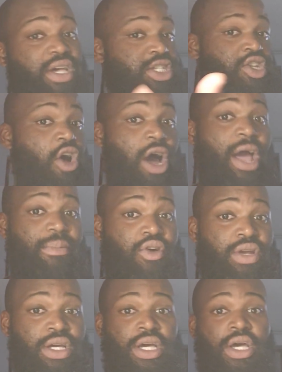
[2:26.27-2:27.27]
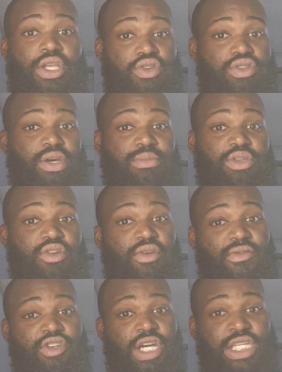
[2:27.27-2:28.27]
because Joab gonna do something to you
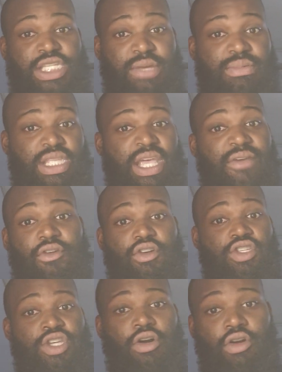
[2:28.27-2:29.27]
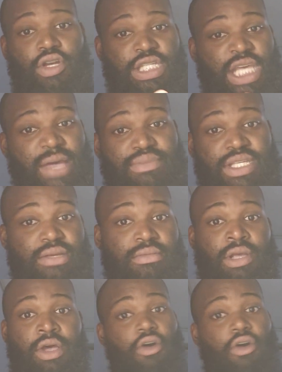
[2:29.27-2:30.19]
if you try to step to David or Samson